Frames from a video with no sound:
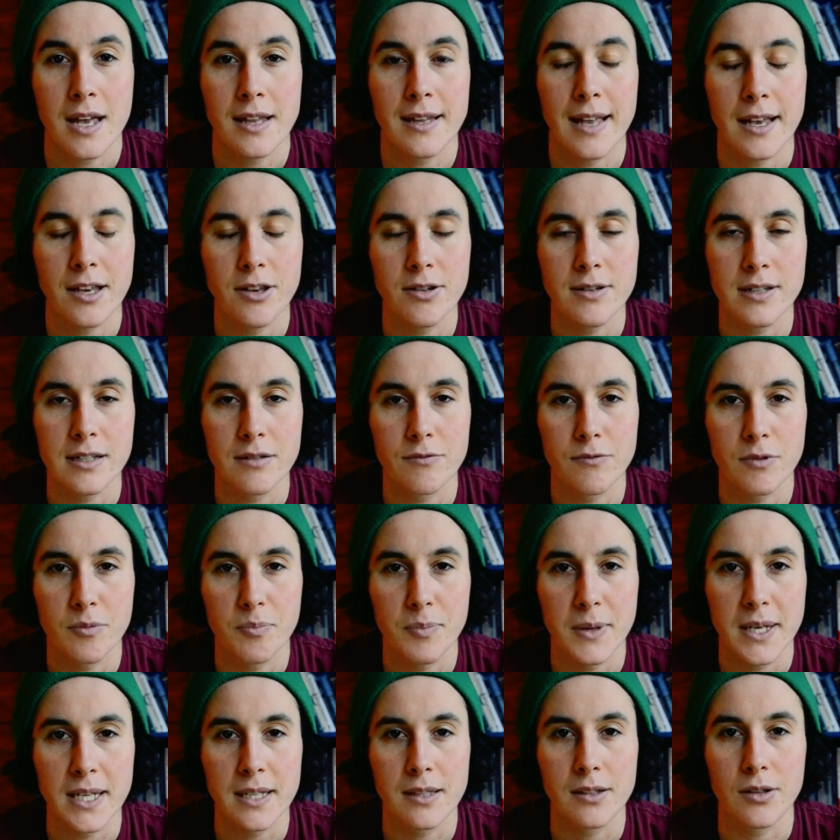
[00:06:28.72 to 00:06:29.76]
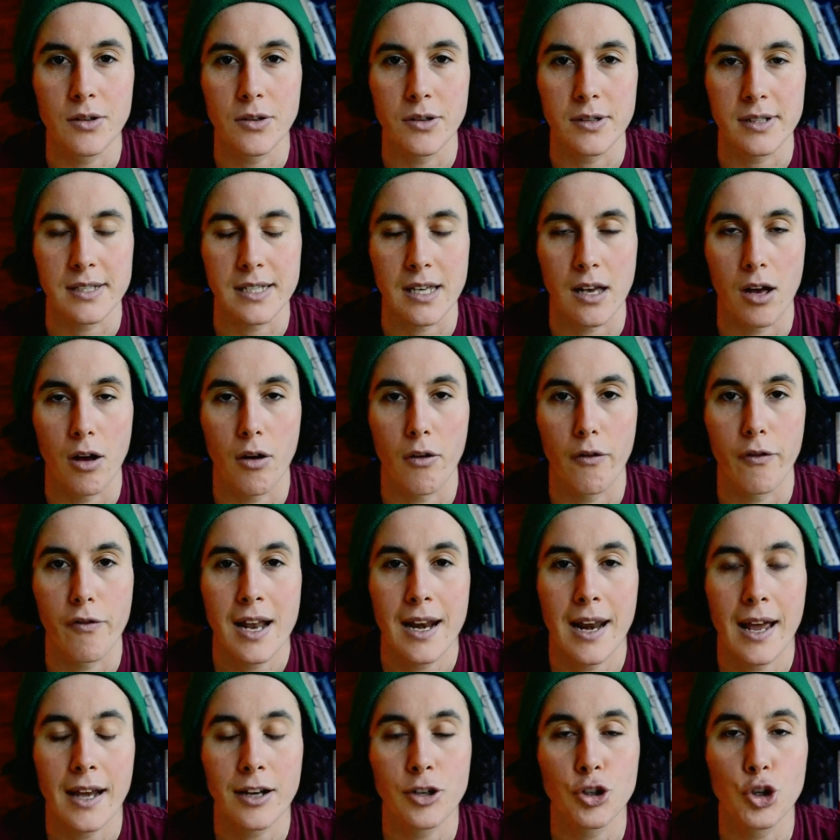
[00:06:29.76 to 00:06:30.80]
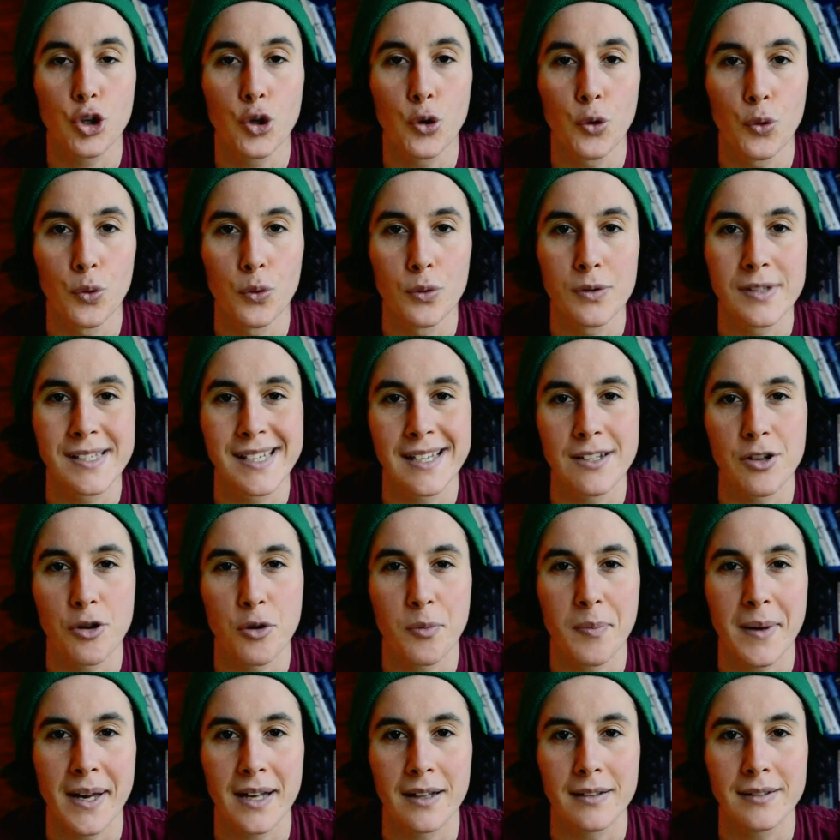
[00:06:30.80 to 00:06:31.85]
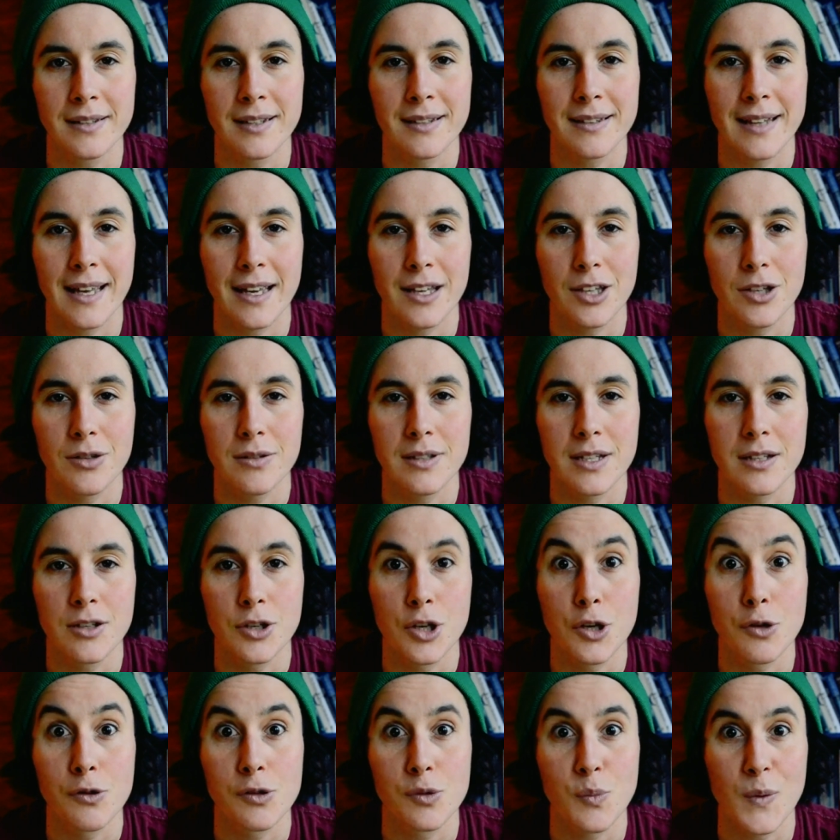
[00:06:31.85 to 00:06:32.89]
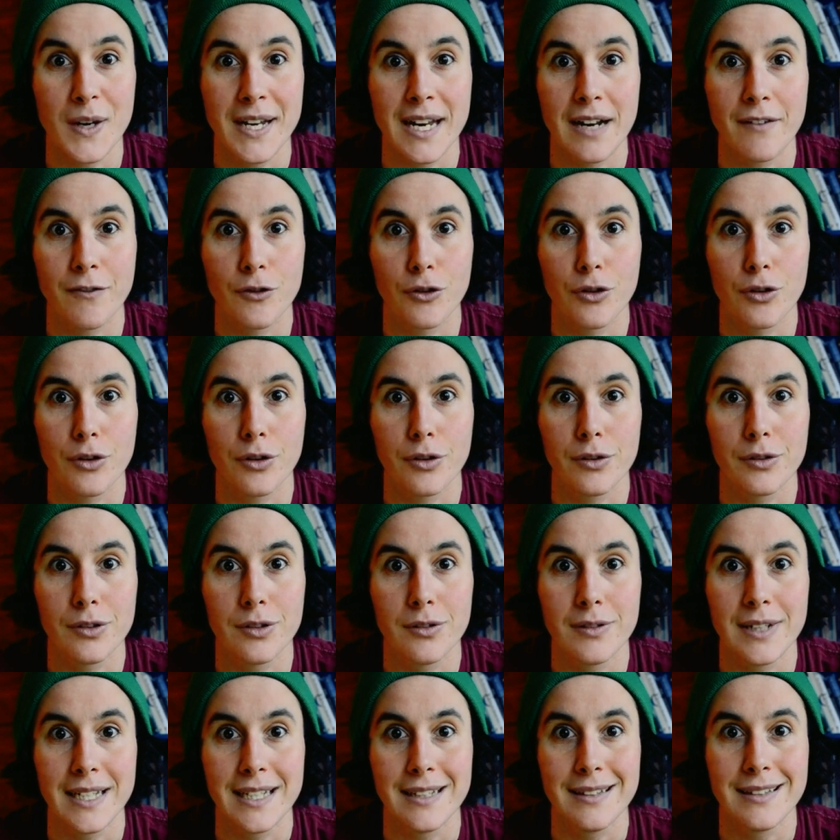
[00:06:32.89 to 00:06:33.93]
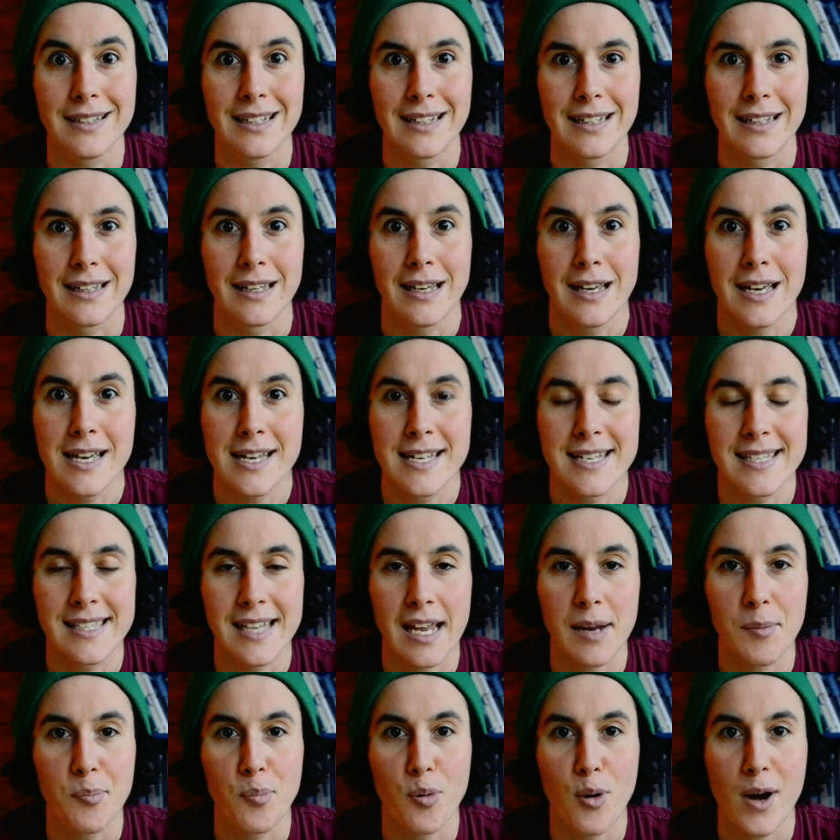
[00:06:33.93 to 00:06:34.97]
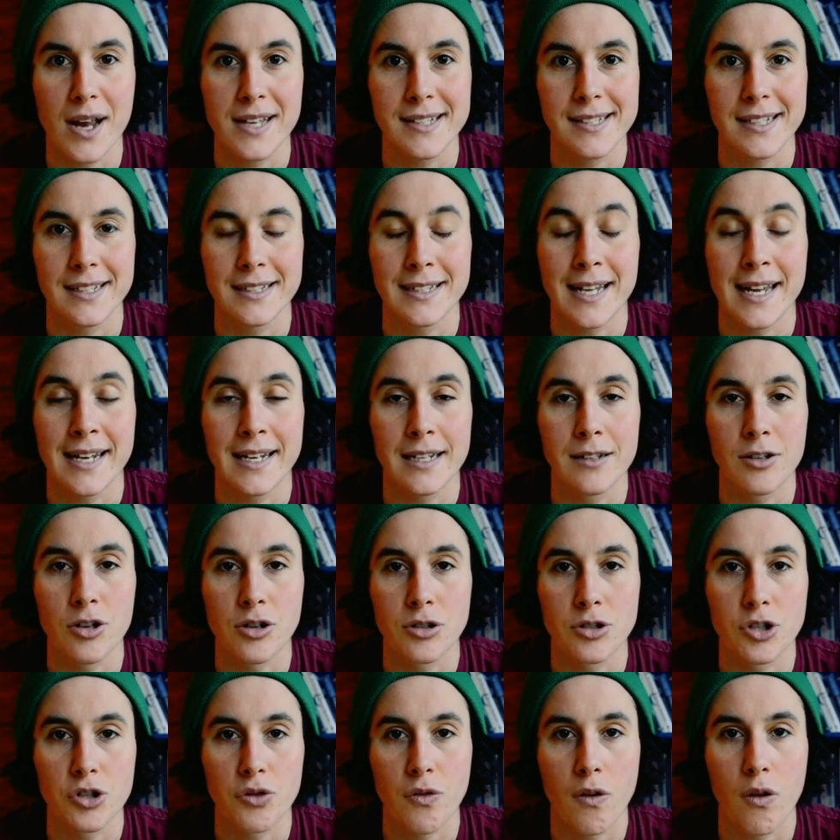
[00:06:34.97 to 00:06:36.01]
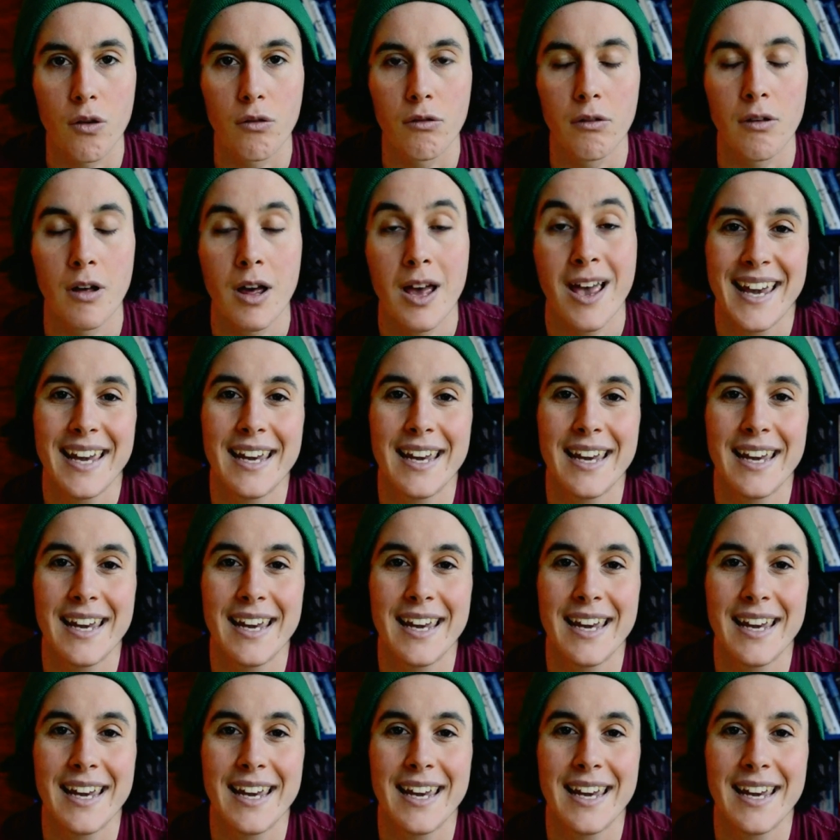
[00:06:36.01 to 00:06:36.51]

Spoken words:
that you can repeat to yourself, like tools in your belt that you can use whenever you need to stay present and in control.